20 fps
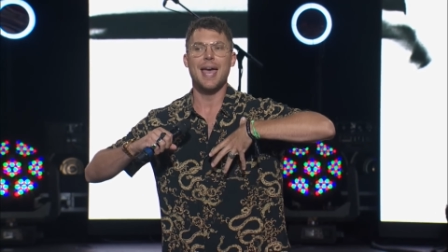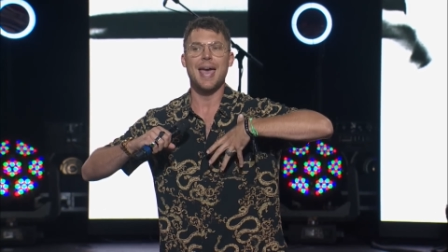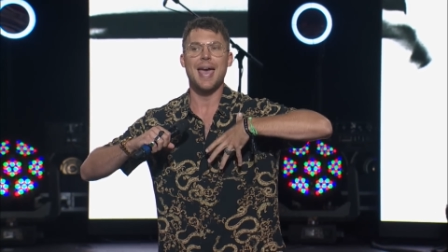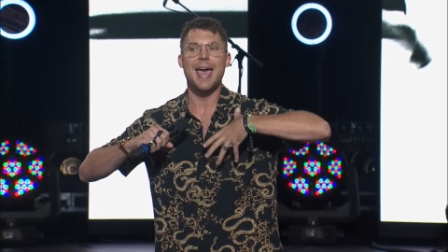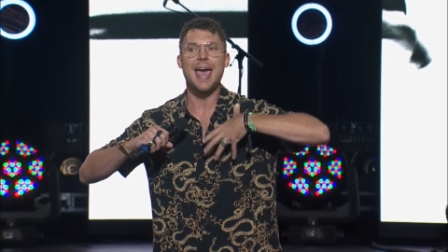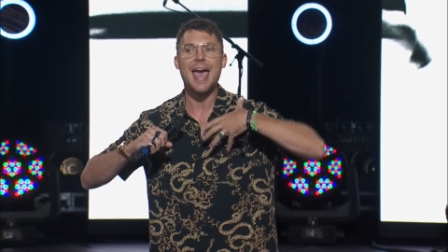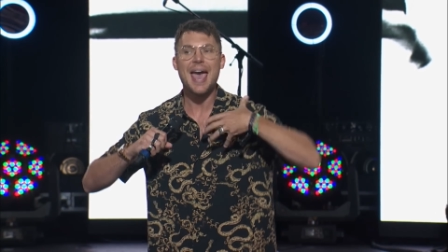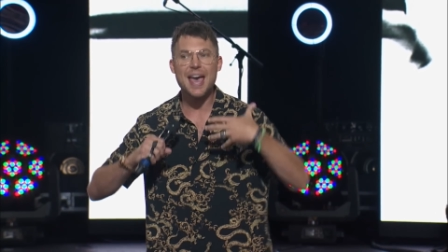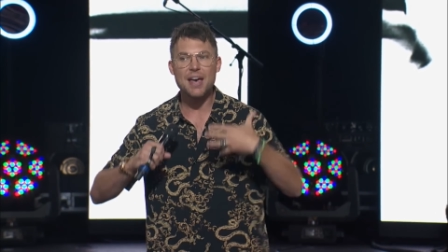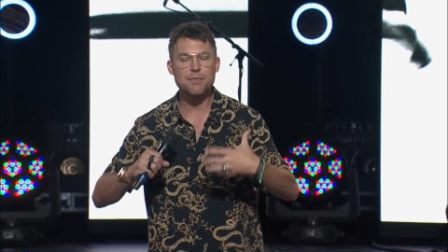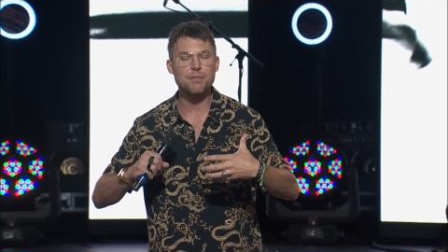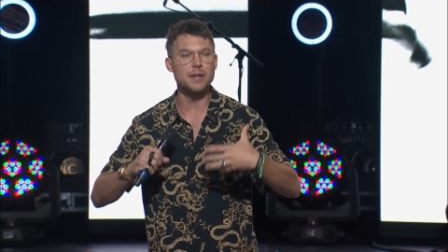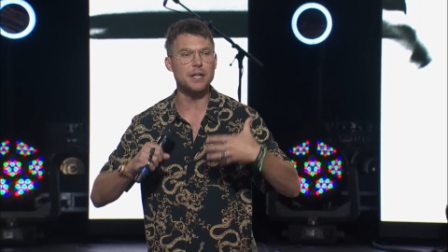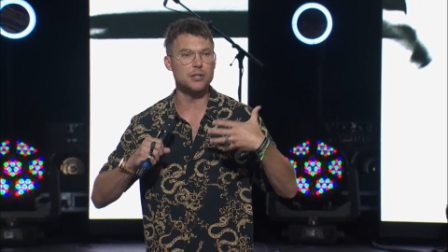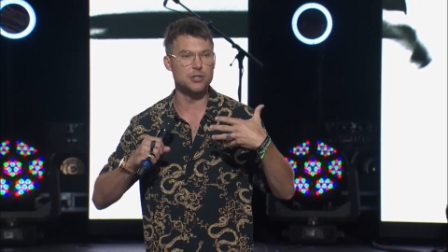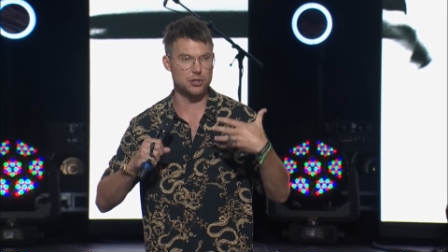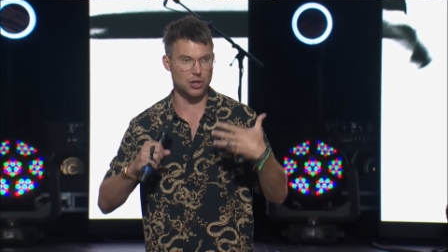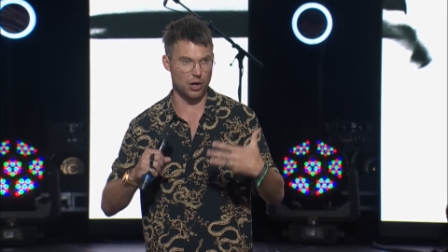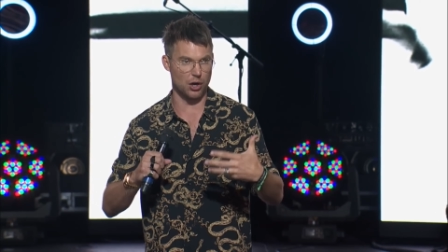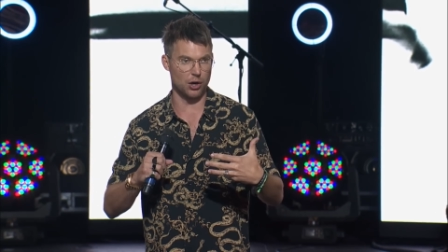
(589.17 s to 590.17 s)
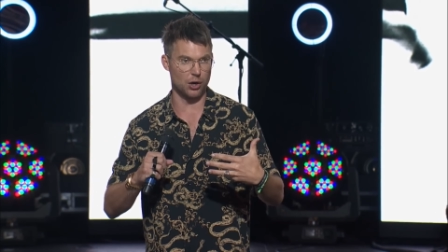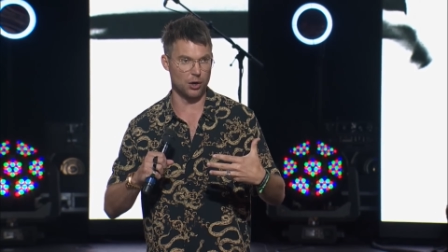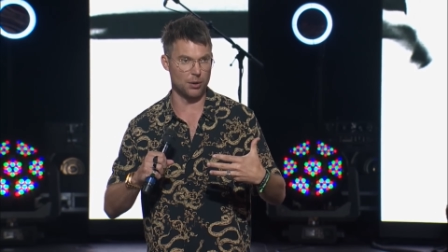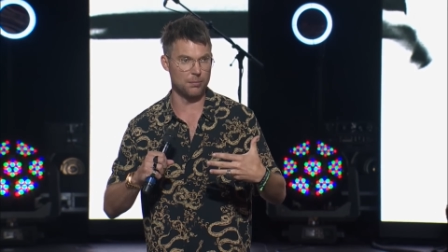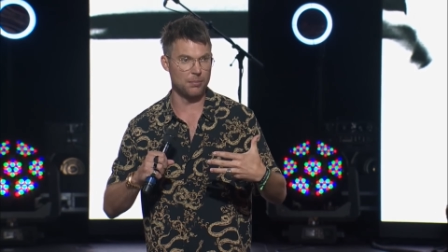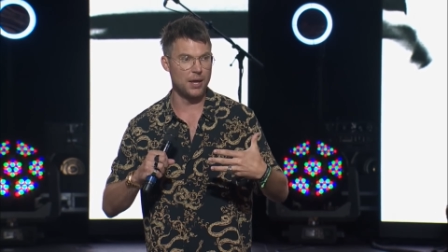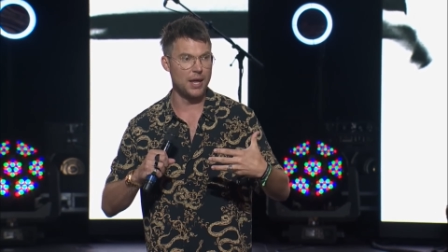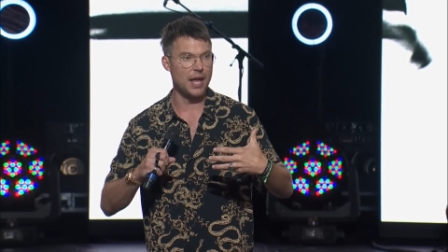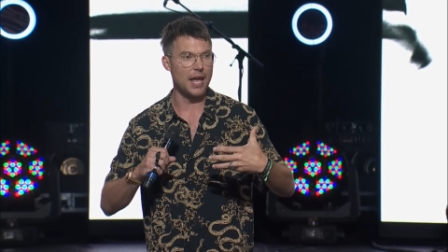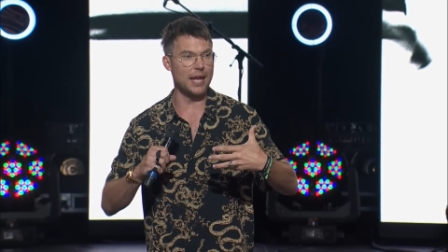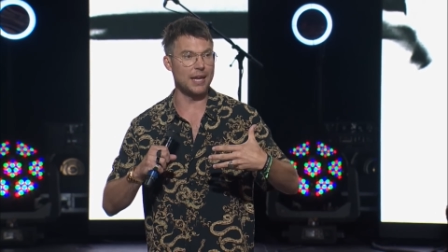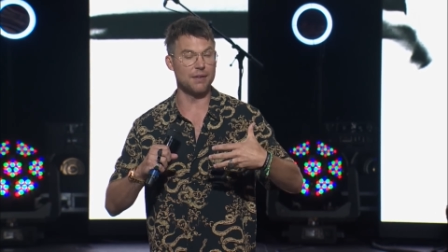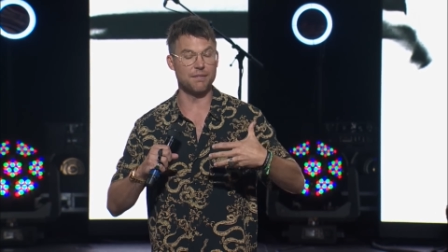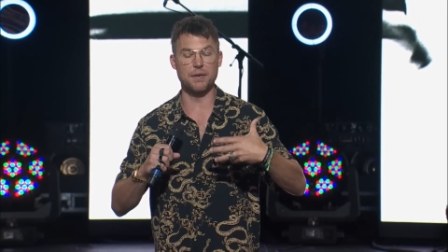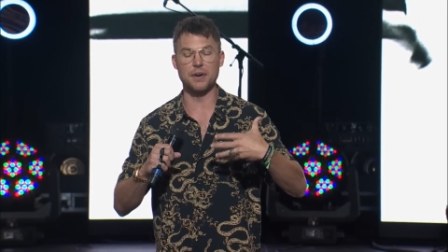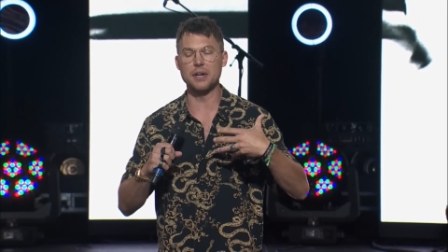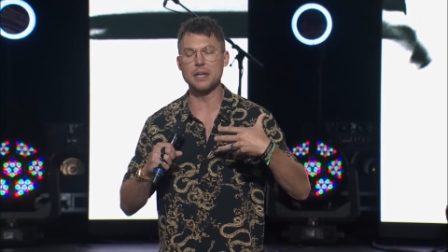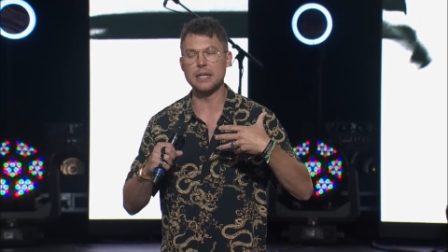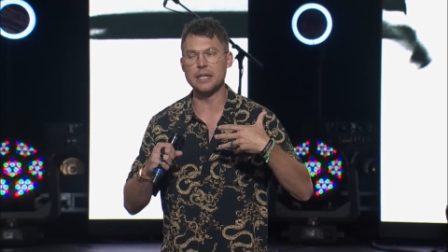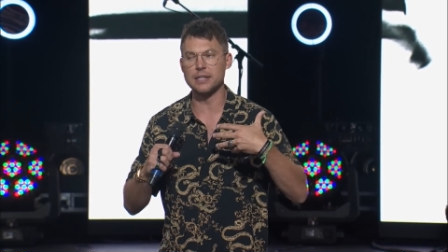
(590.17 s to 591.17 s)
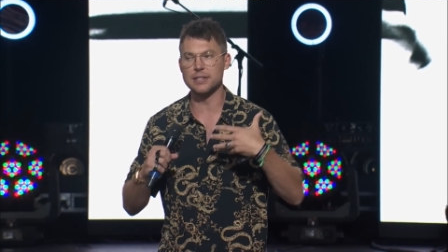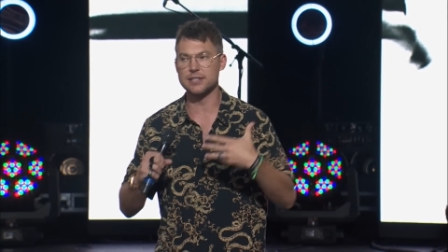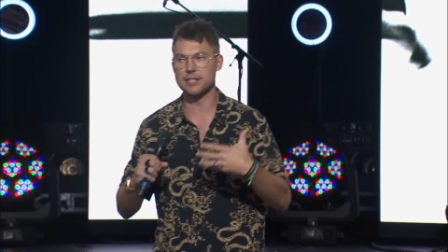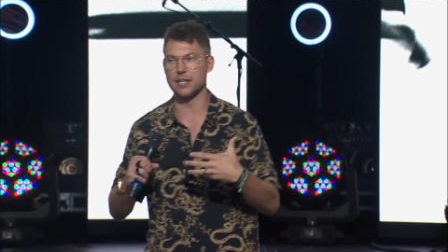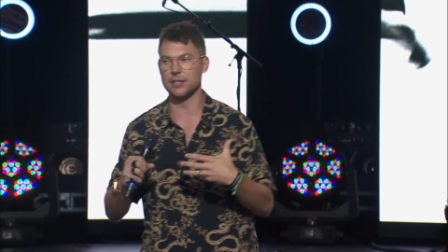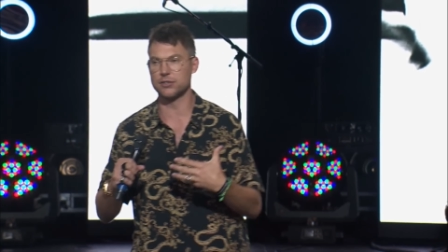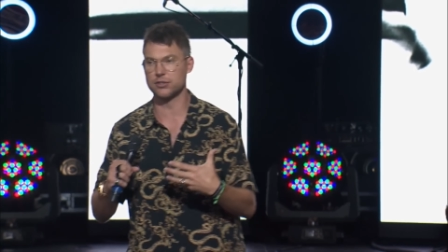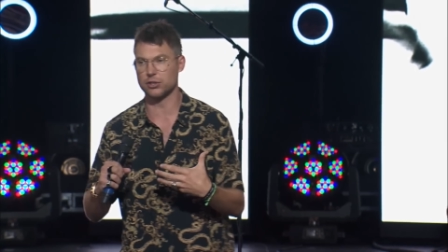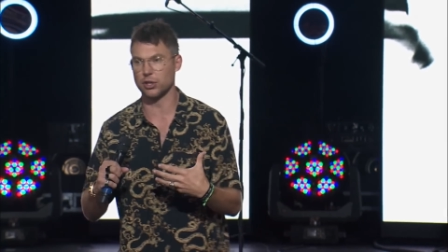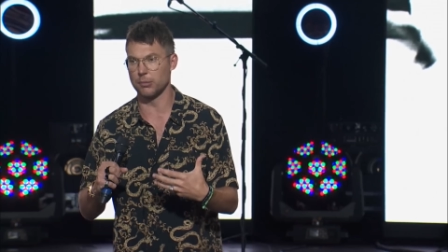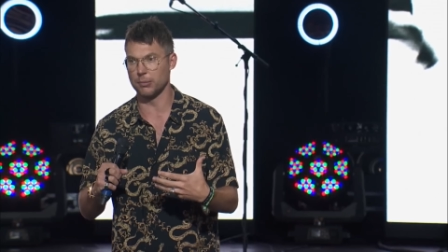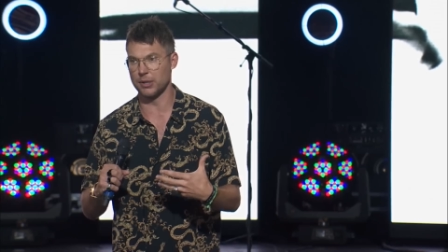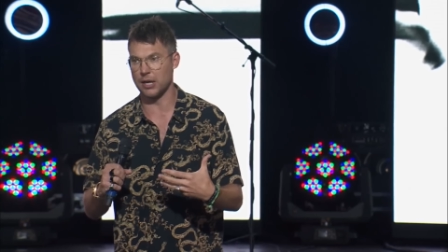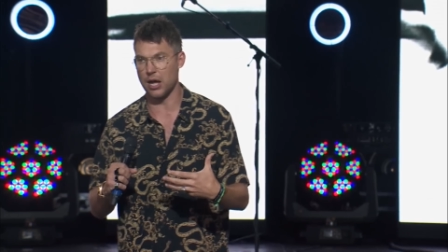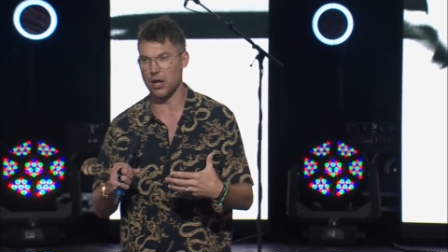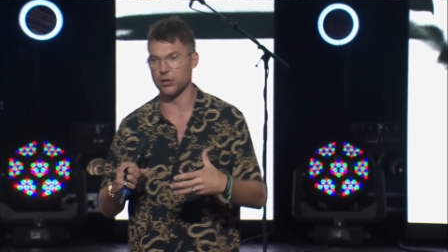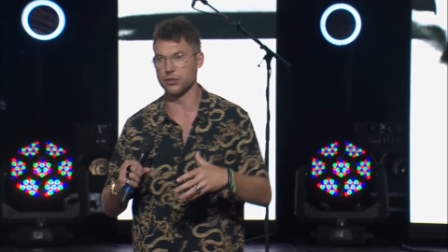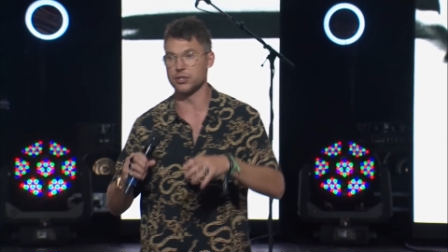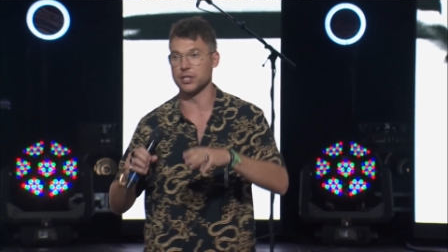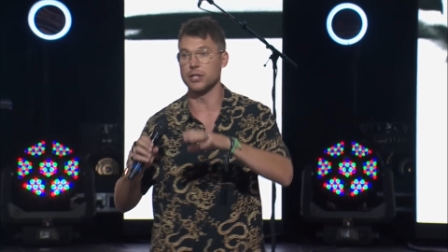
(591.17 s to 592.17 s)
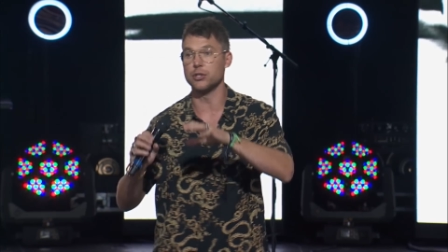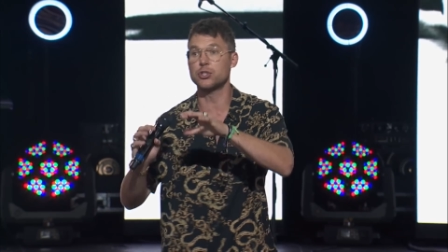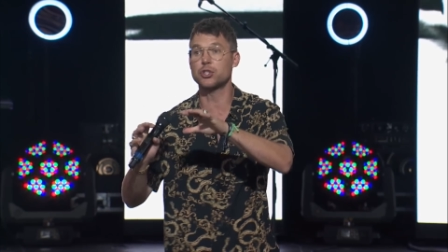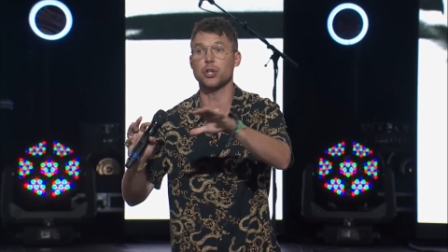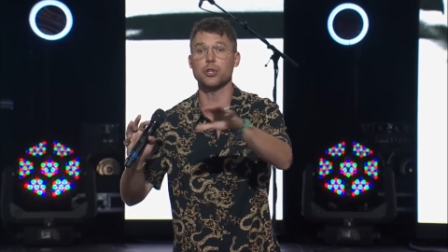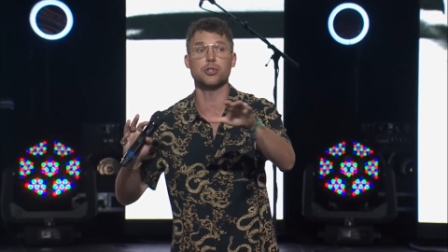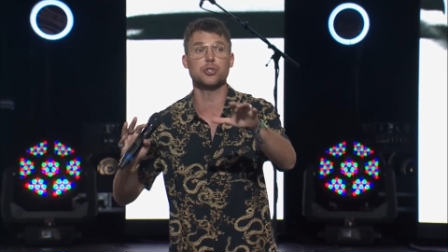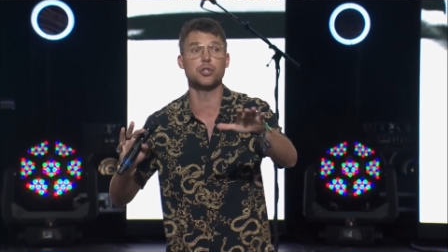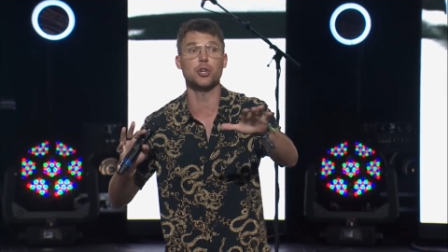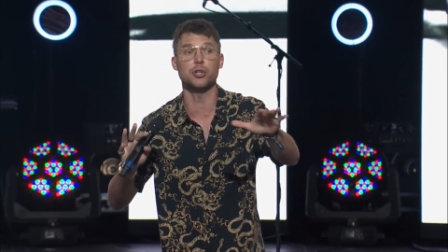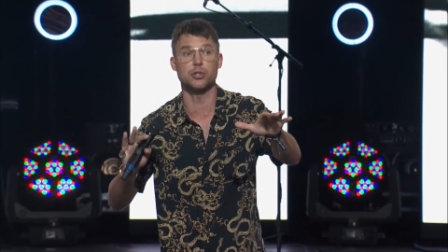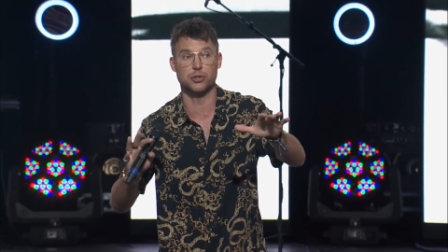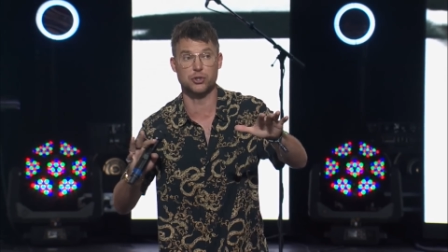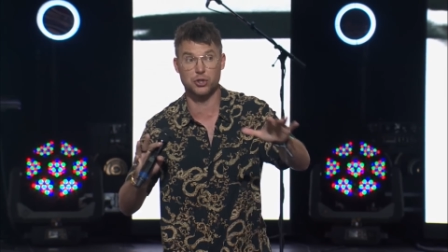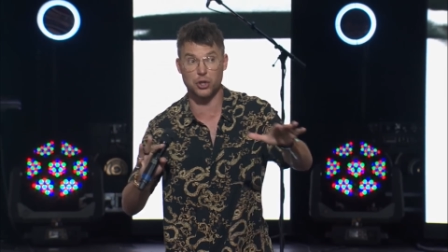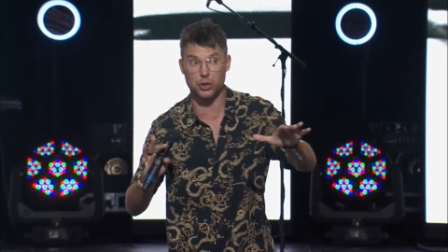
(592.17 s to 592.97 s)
heavy term and a very intense terminology, church,